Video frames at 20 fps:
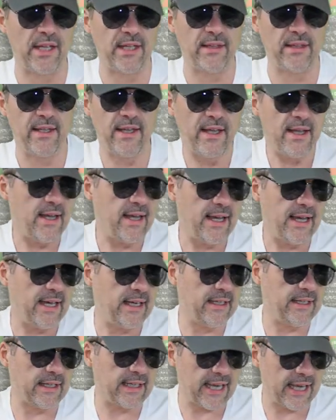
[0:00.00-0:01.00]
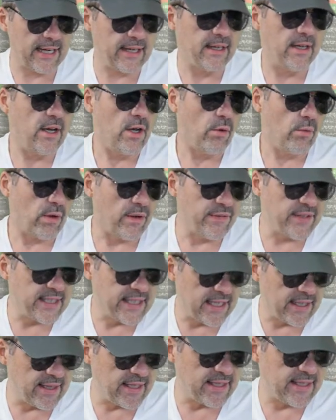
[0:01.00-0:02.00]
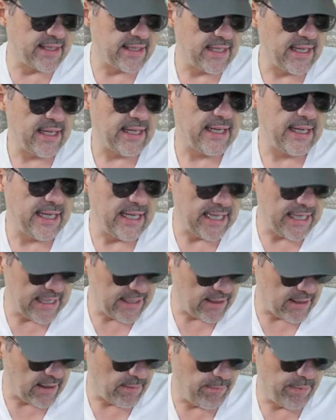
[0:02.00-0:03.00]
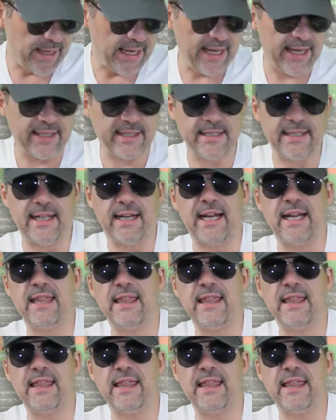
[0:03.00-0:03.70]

And, and again, we've said this in the past that I